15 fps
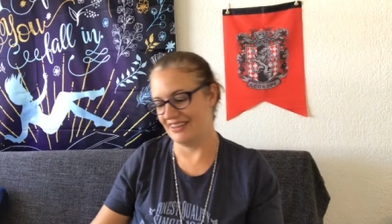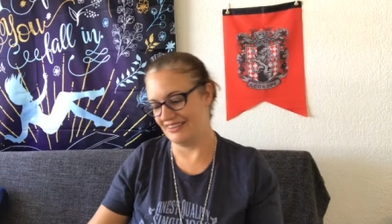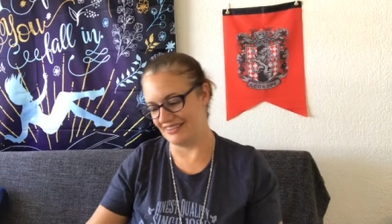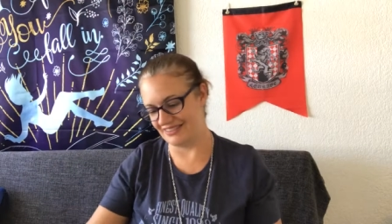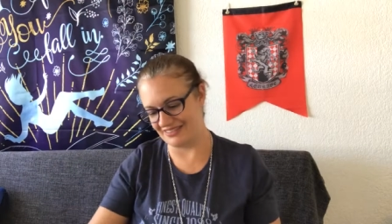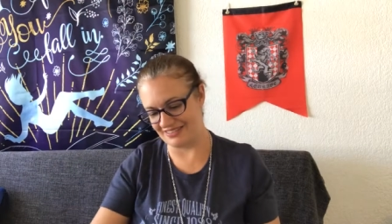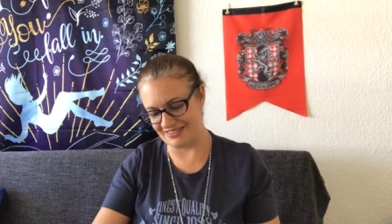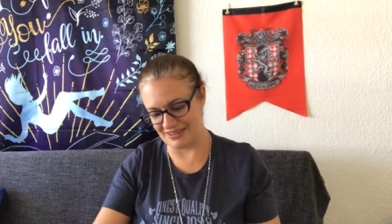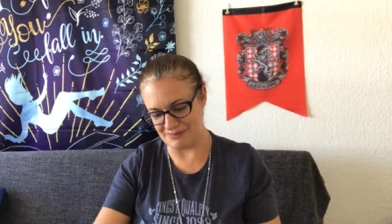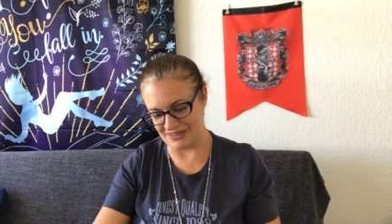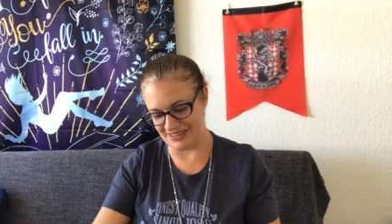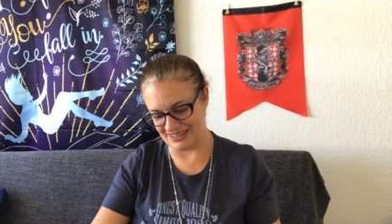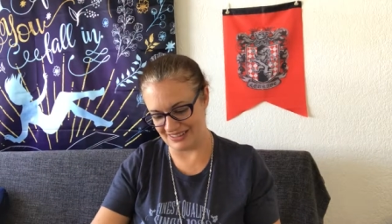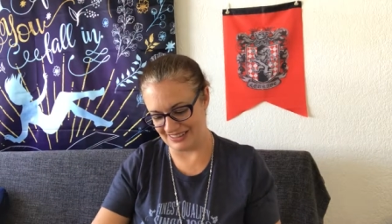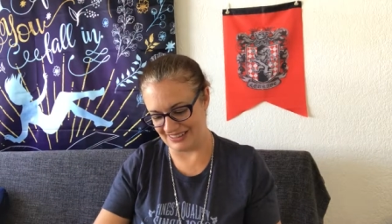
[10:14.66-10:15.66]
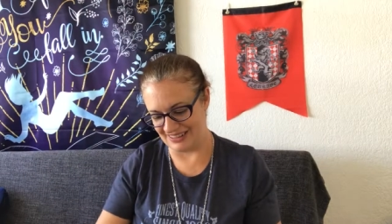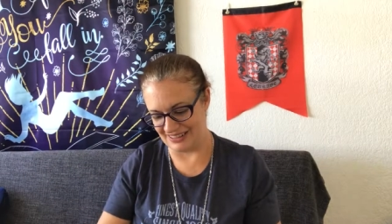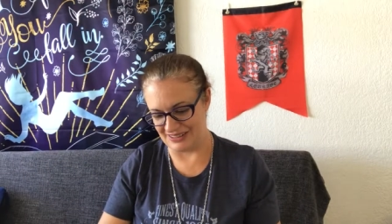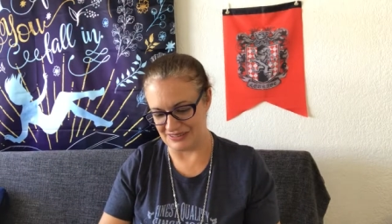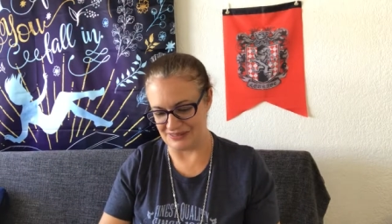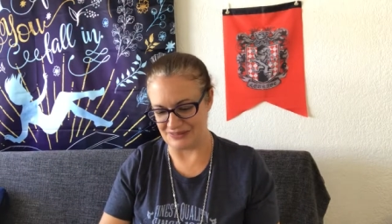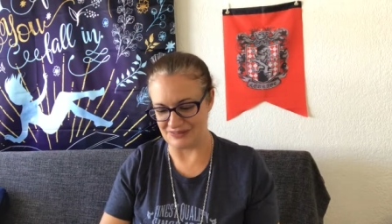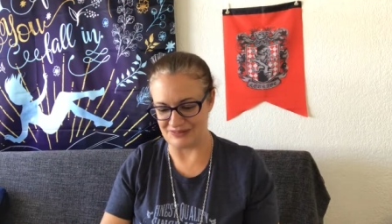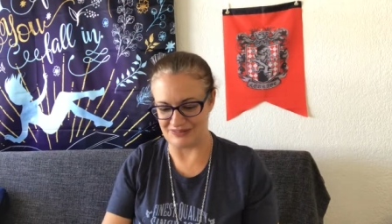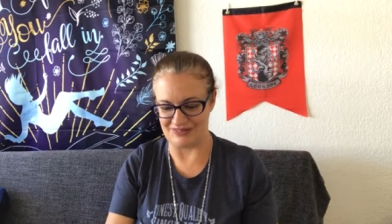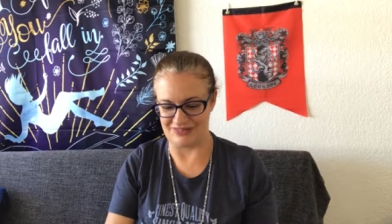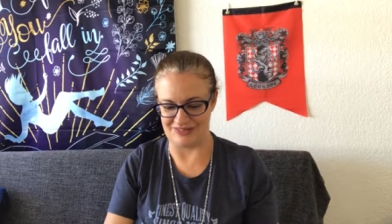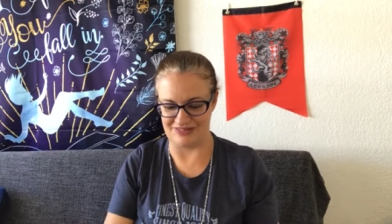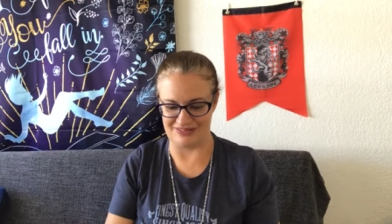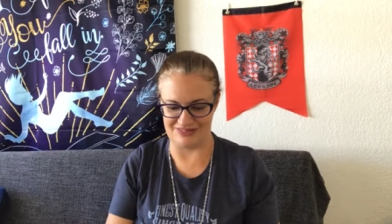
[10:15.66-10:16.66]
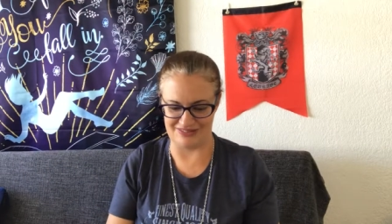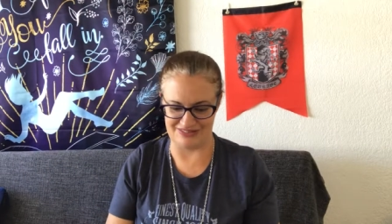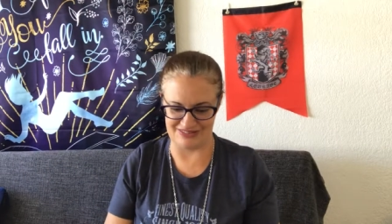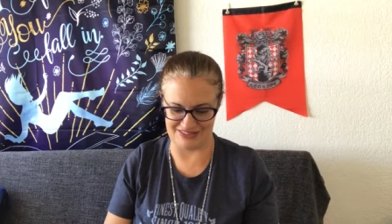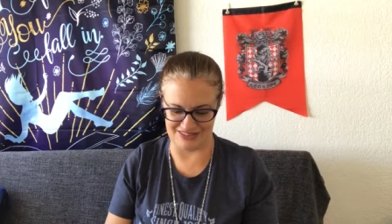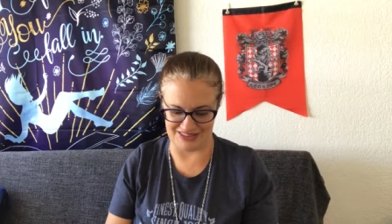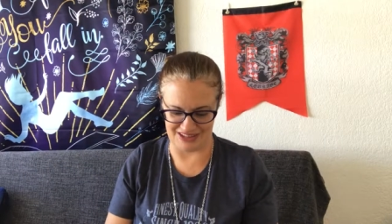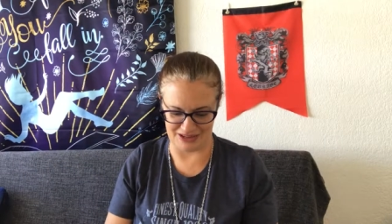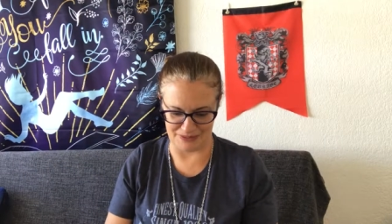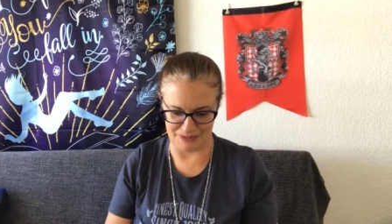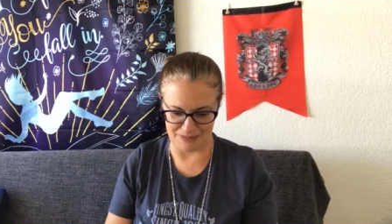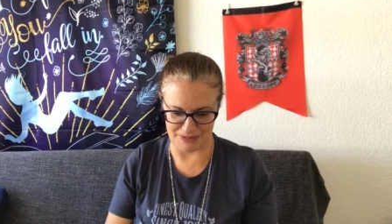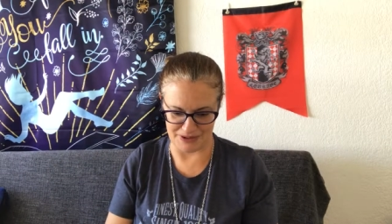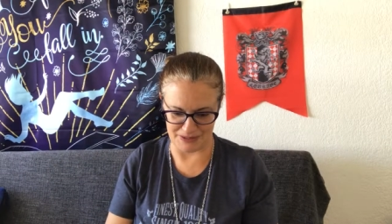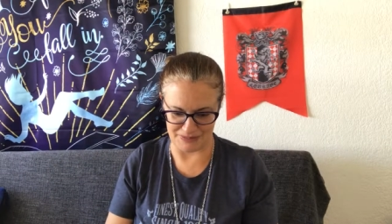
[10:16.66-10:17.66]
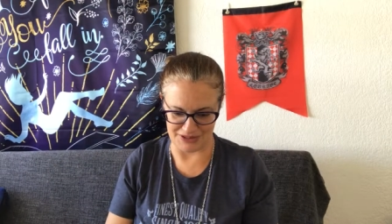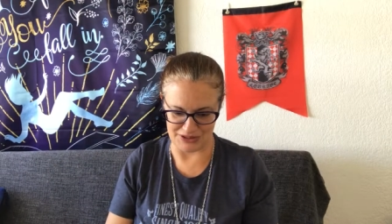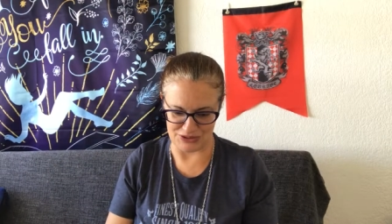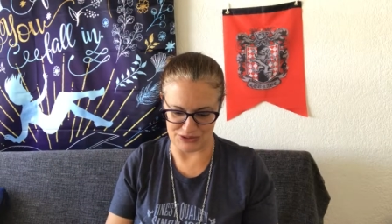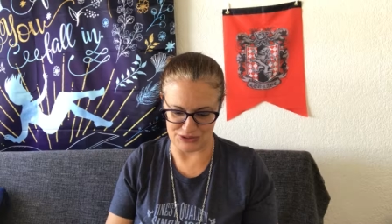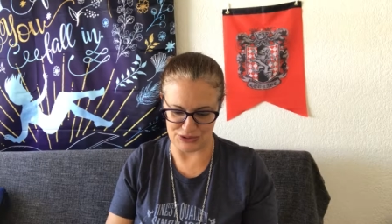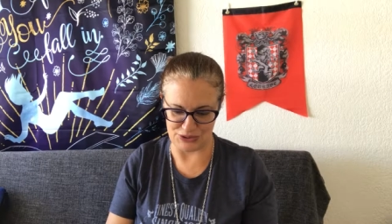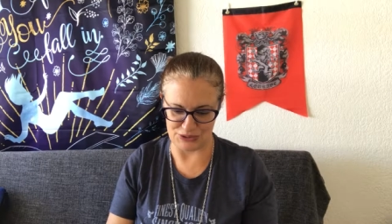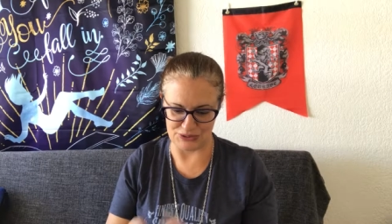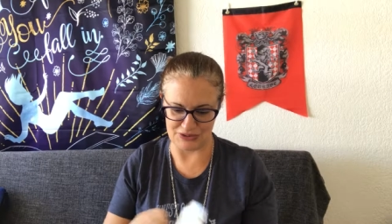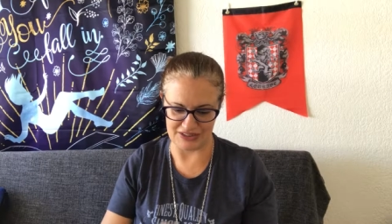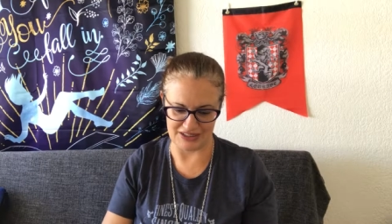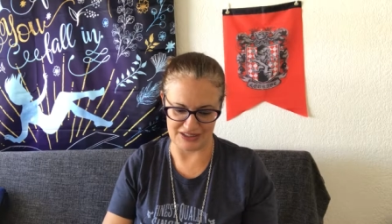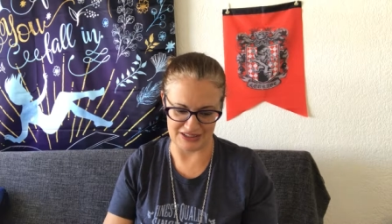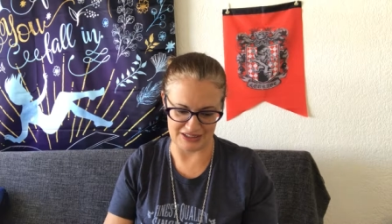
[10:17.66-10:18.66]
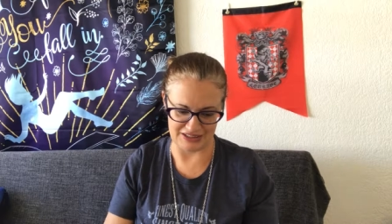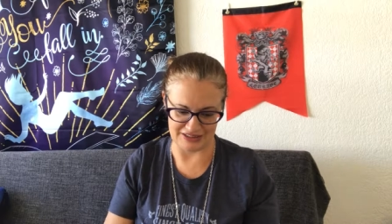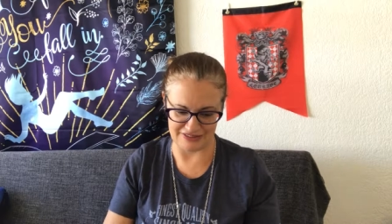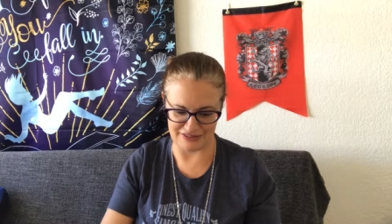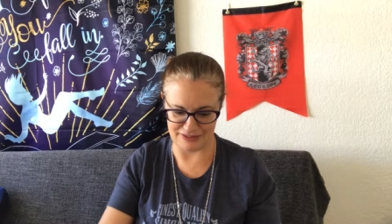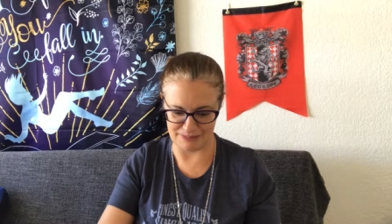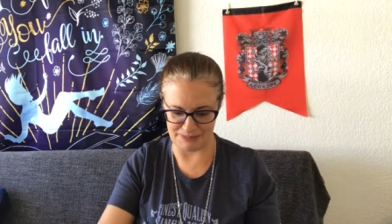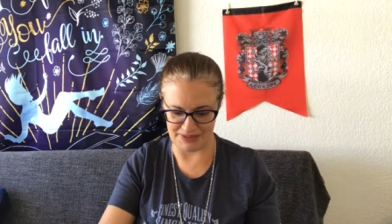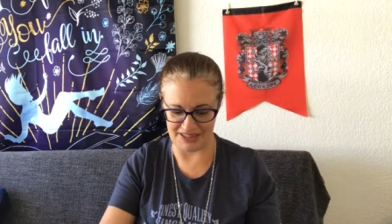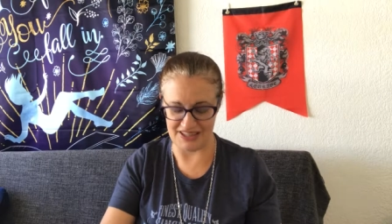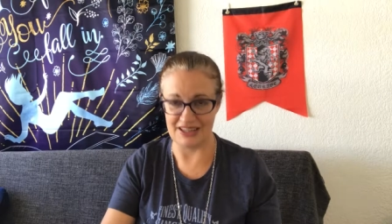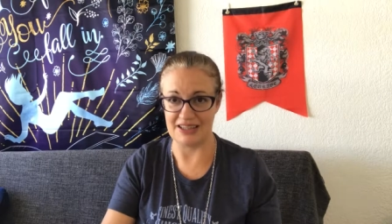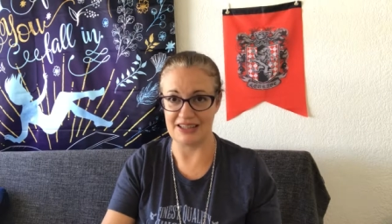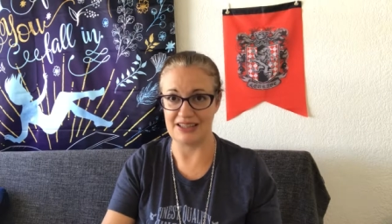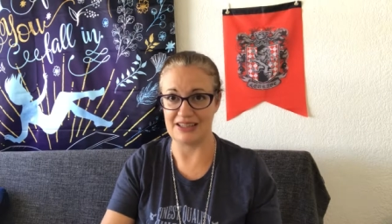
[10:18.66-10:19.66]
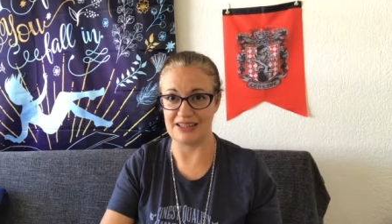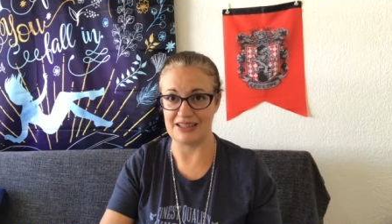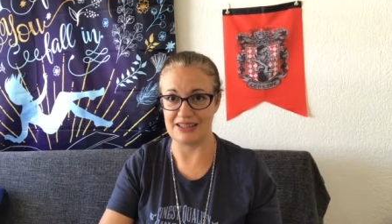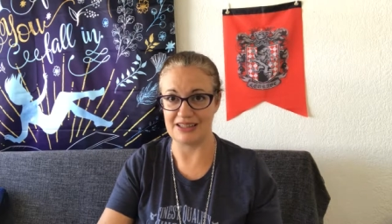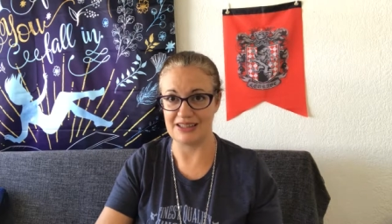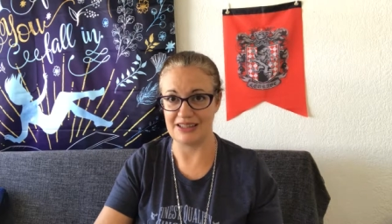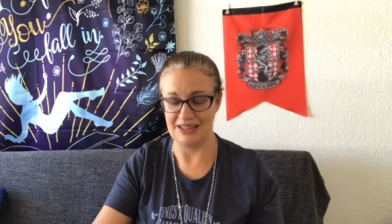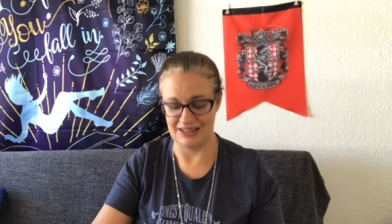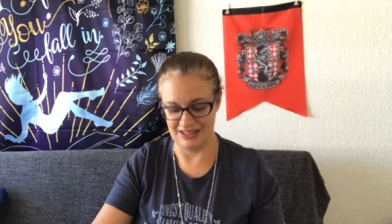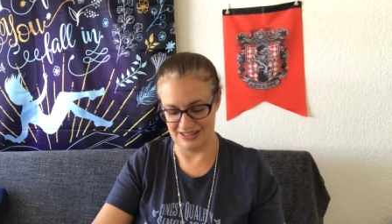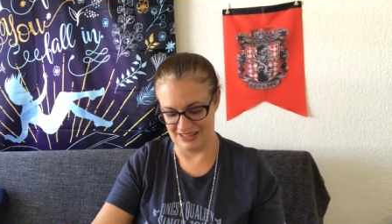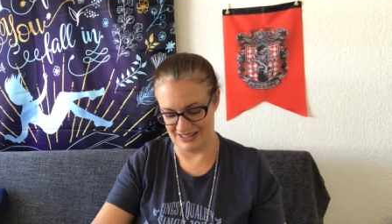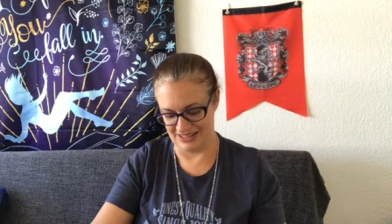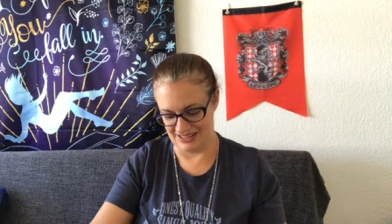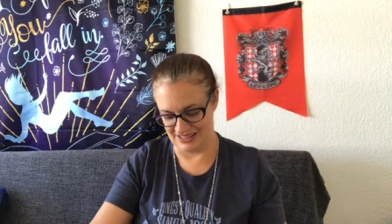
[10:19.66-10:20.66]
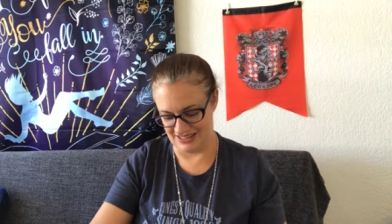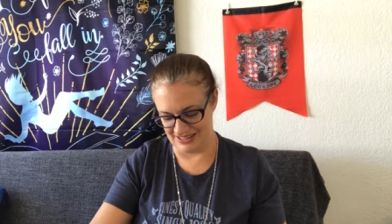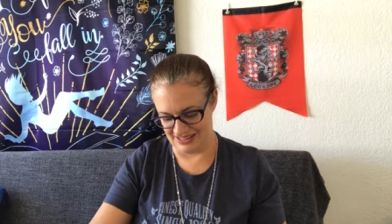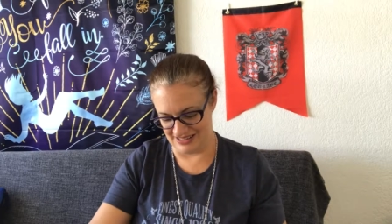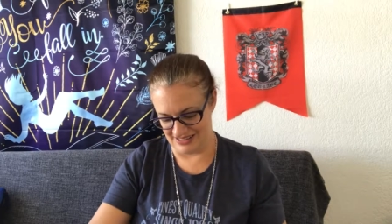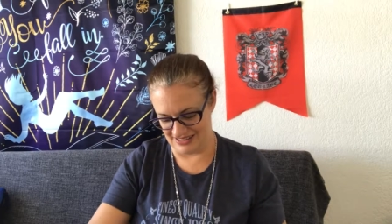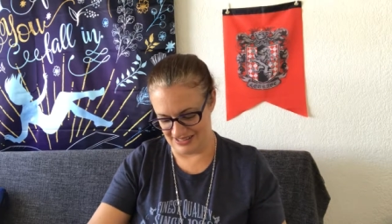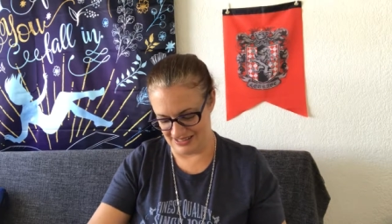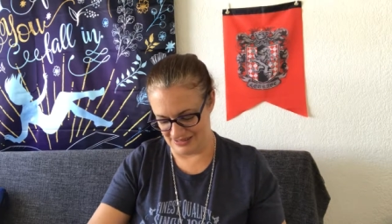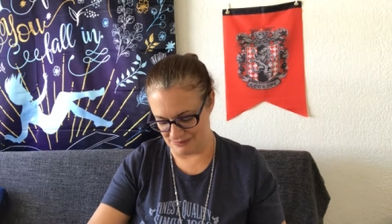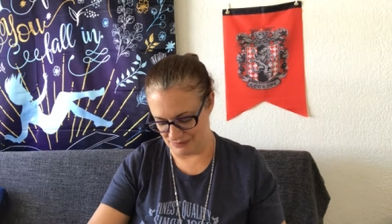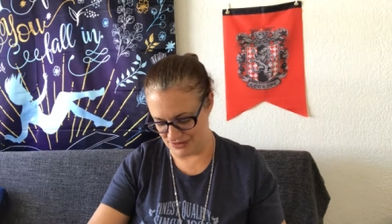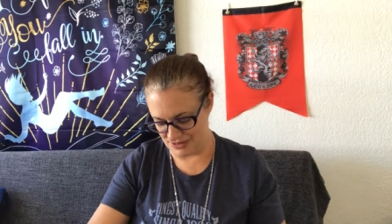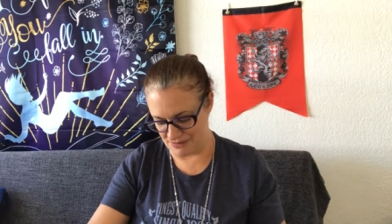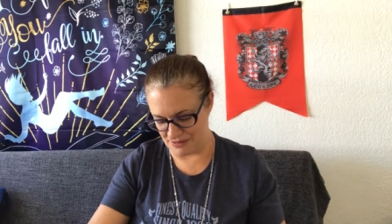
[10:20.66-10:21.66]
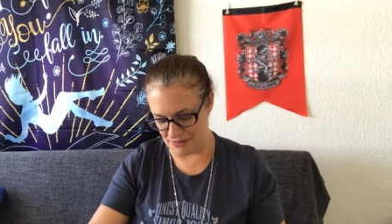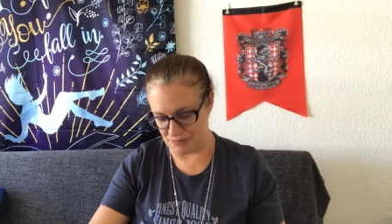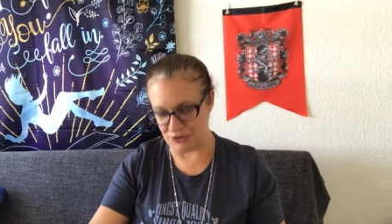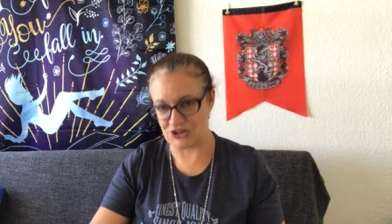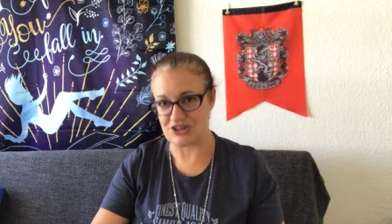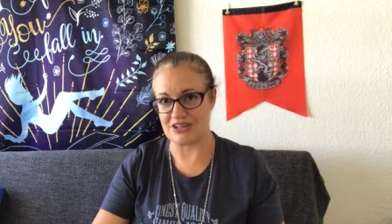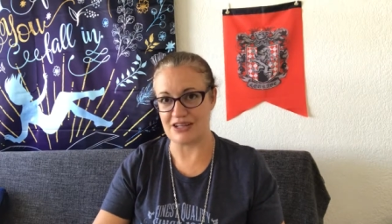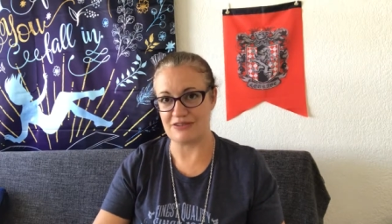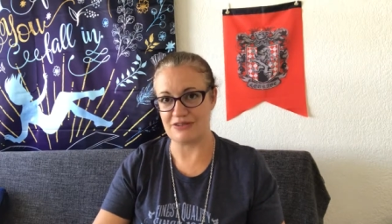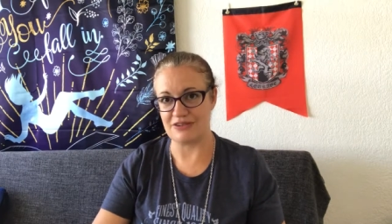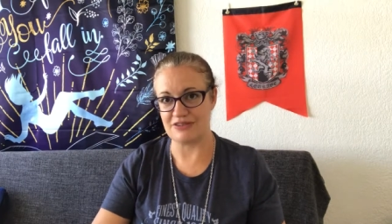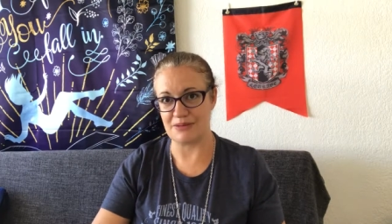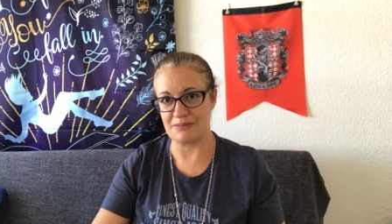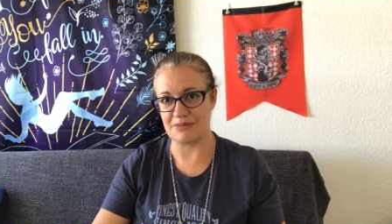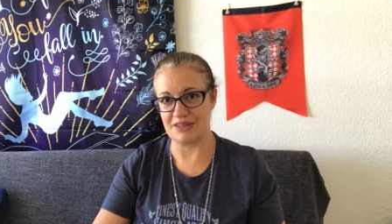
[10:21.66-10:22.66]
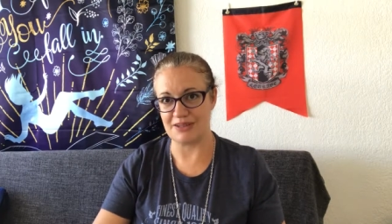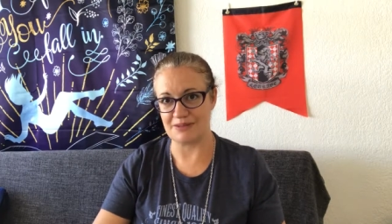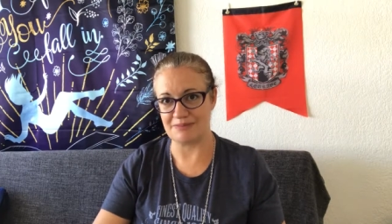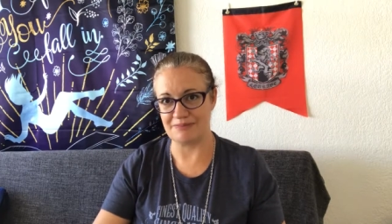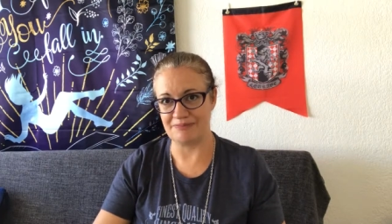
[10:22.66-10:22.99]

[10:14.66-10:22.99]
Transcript: This is something, you know, I will probably totally display, put on my bookshelf or something.